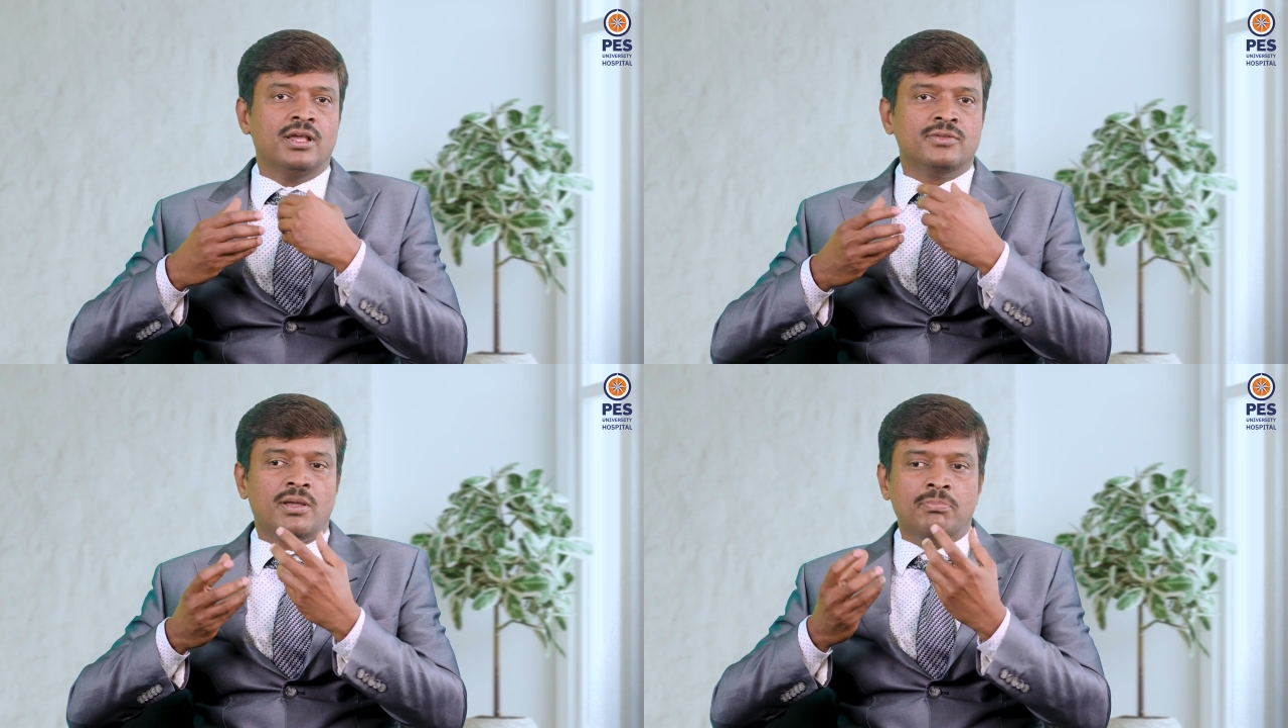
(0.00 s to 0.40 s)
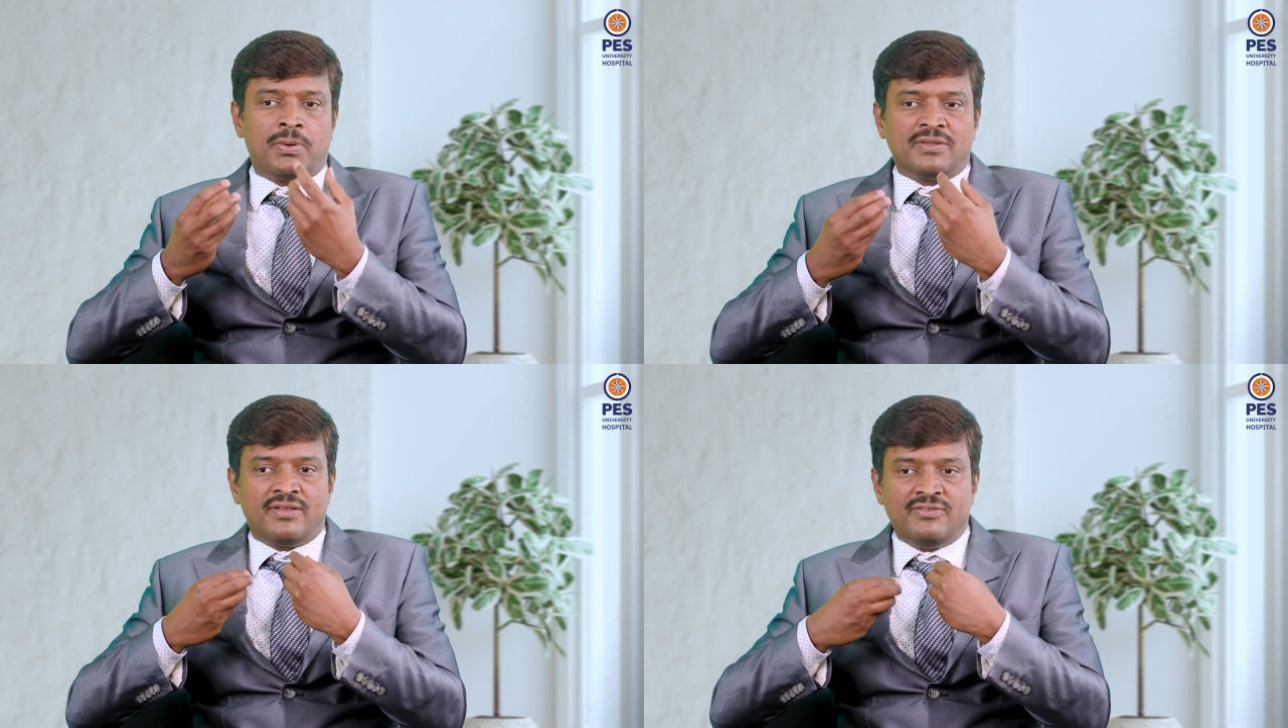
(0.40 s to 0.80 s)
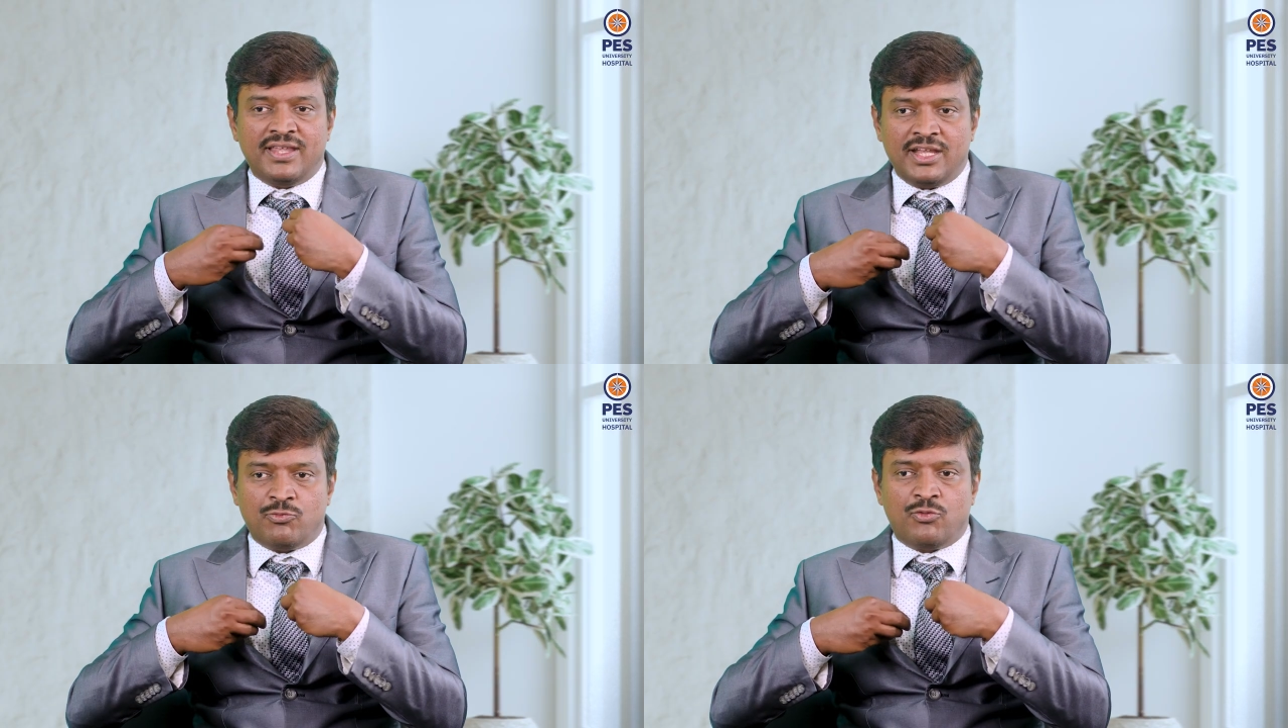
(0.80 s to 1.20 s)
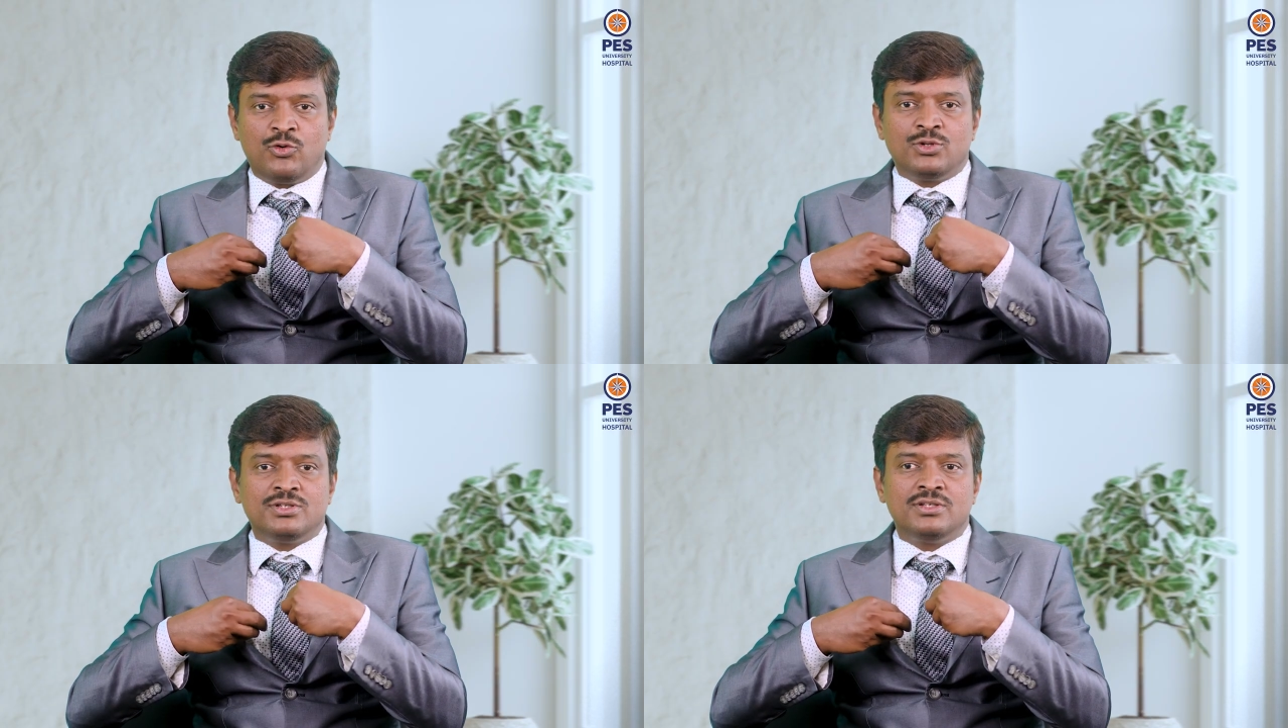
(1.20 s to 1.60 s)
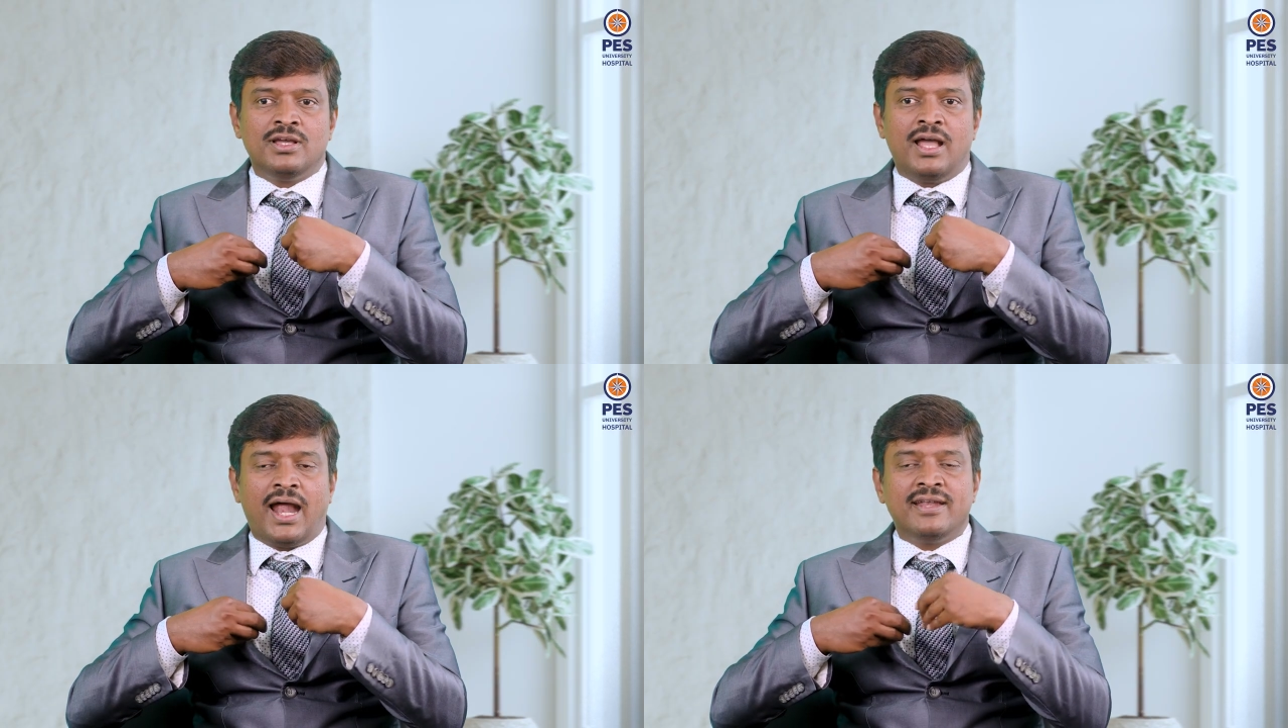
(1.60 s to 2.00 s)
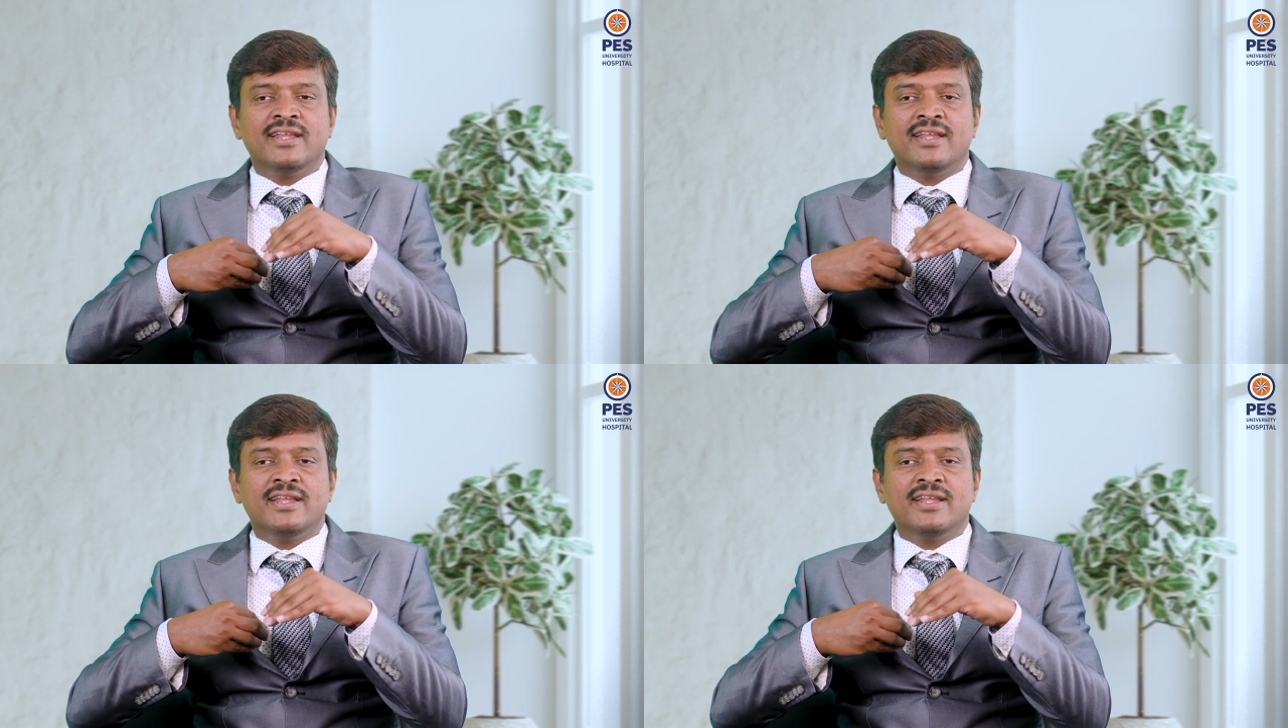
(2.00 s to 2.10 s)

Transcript: Some persons eat food and